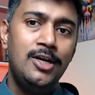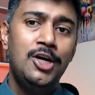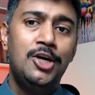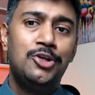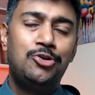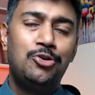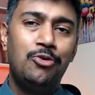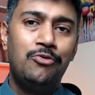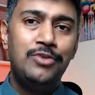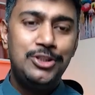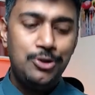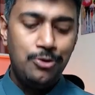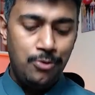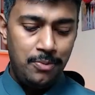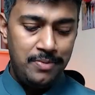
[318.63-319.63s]
through which you
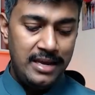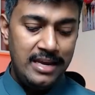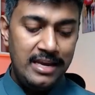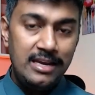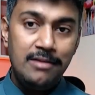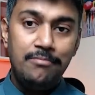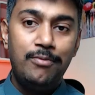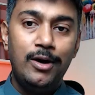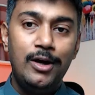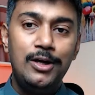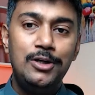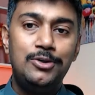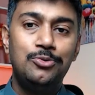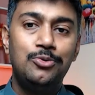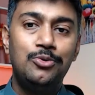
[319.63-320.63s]
will be able
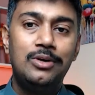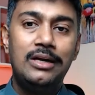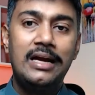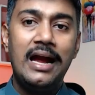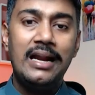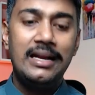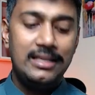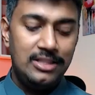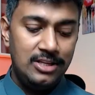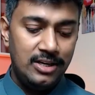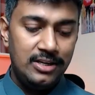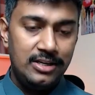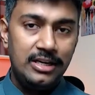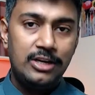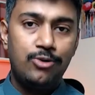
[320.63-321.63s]
to get the
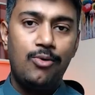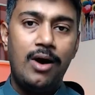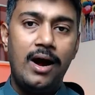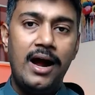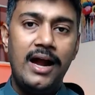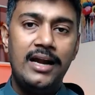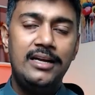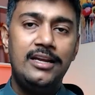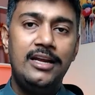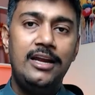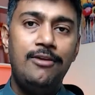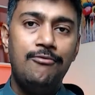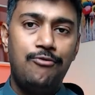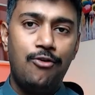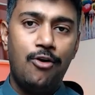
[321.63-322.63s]
required
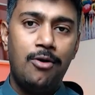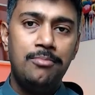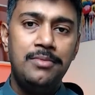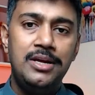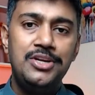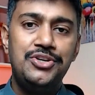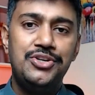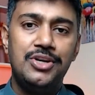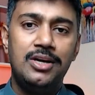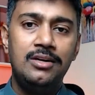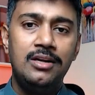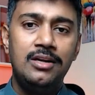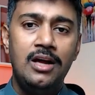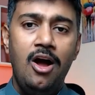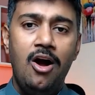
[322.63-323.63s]
information
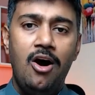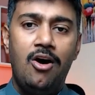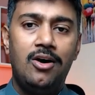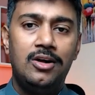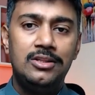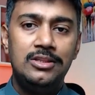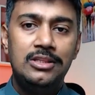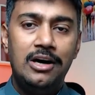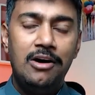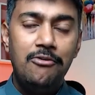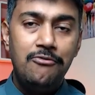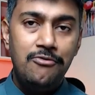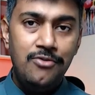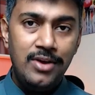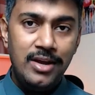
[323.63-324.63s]
on the
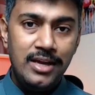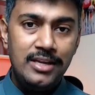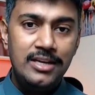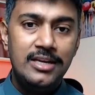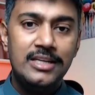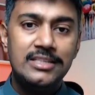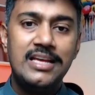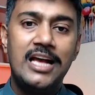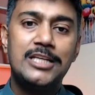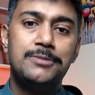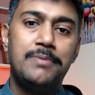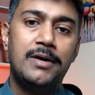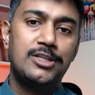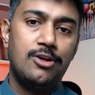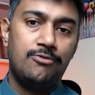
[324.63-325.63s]
various
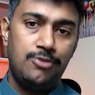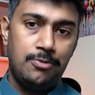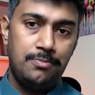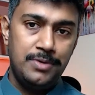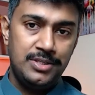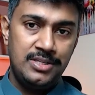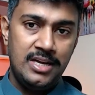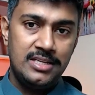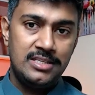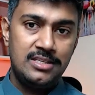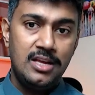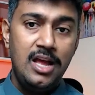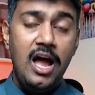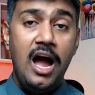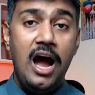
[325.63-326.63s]
aspects of your business.
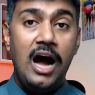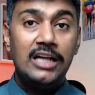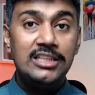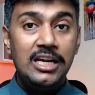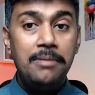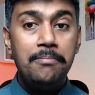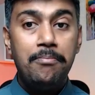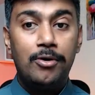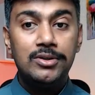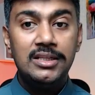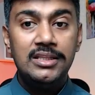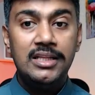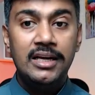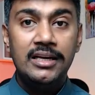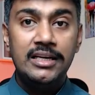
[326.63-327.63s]
Other important
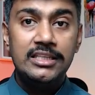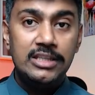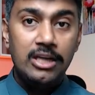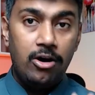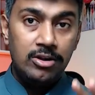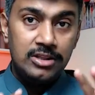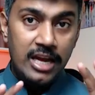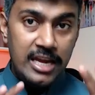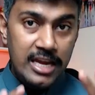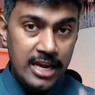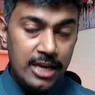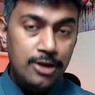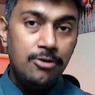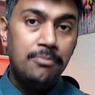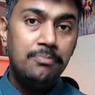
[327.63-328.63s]
thing is on the
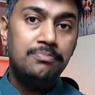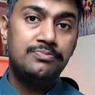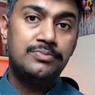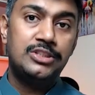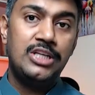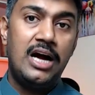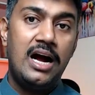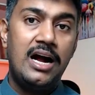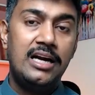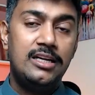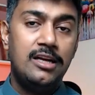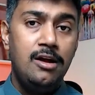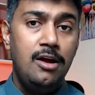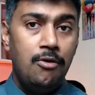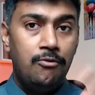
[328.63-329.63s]
AUM chart.
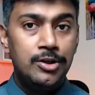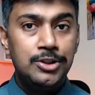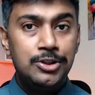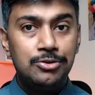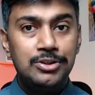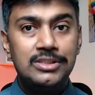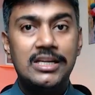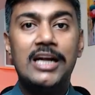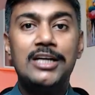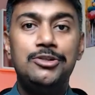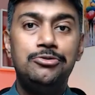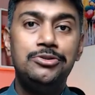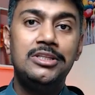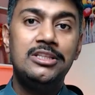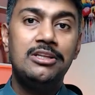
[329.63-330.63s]
Once you start
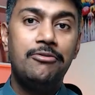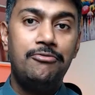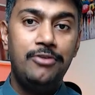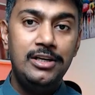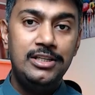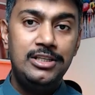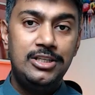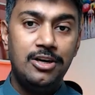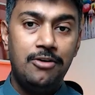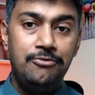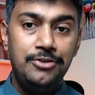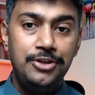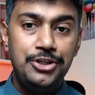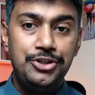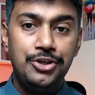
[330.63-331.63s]
using the filter
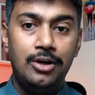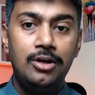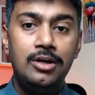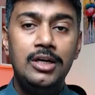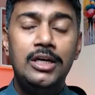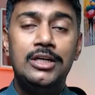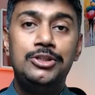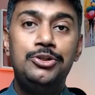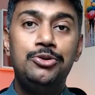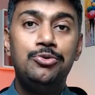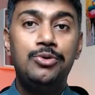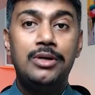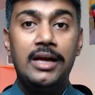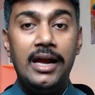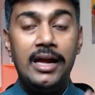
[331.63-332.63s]
feature, you
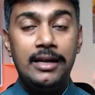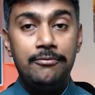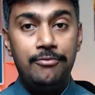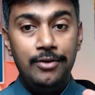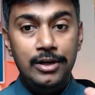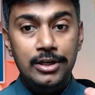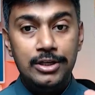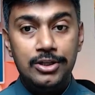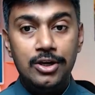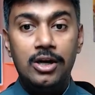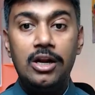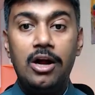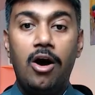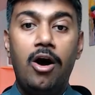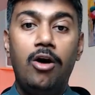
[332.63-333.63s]
can filter
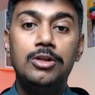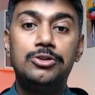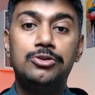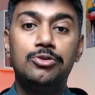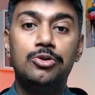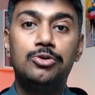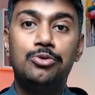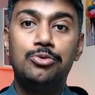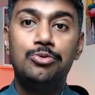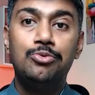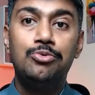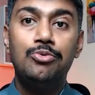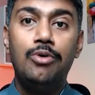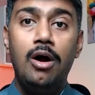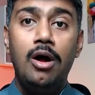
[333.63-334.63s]
also
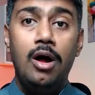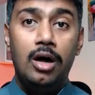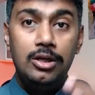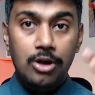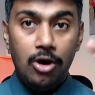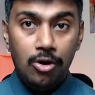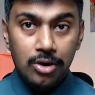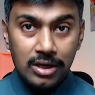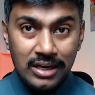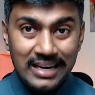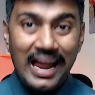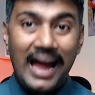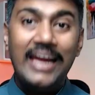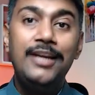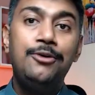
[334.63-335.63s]
through your
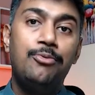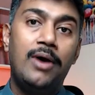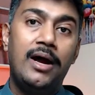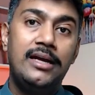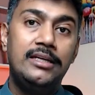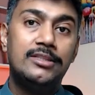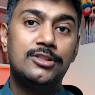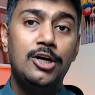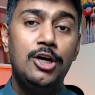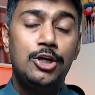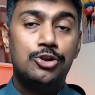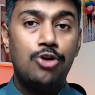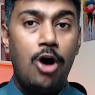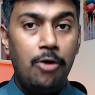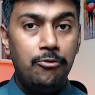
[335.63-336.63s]
client wise.
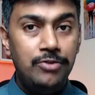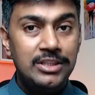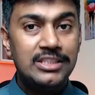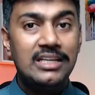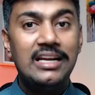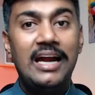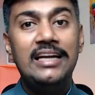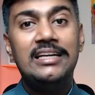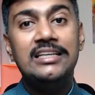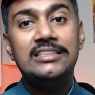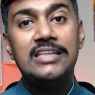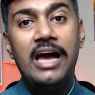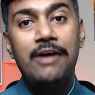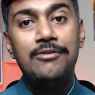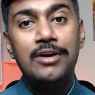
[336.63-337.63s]
So which client is
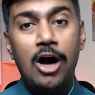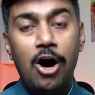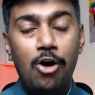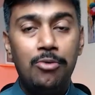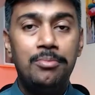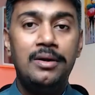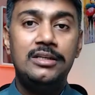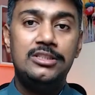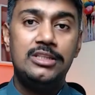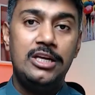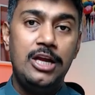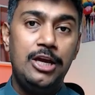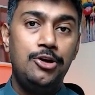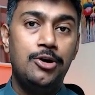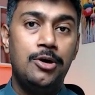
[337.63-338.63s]
having how much
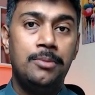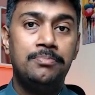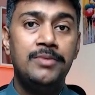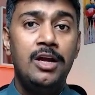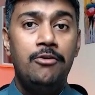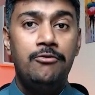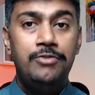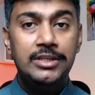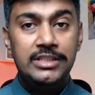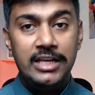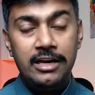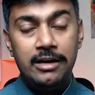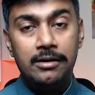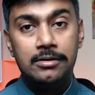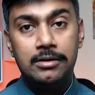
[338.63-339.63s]
AUM, which
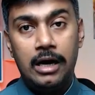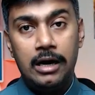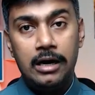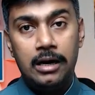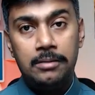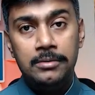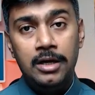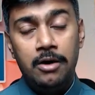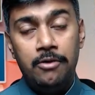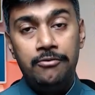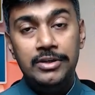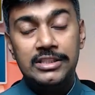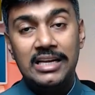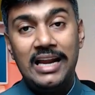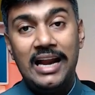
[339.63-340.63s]

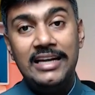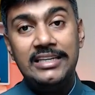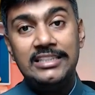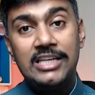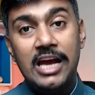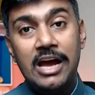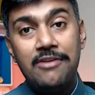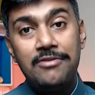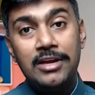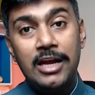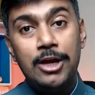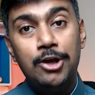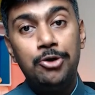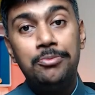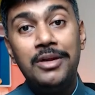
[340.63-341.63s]
client is having
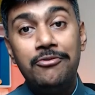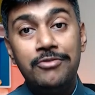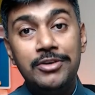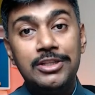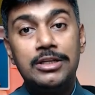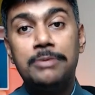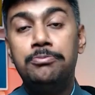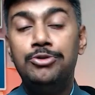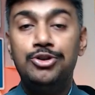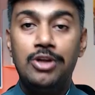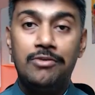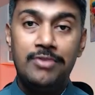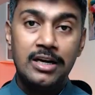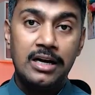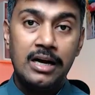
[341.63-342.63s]
AUM in which mutual
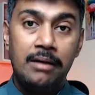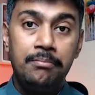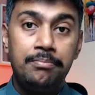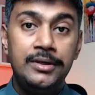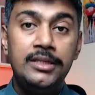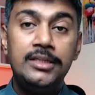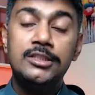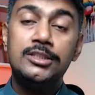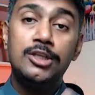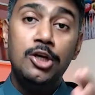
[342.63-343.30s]
fund companies.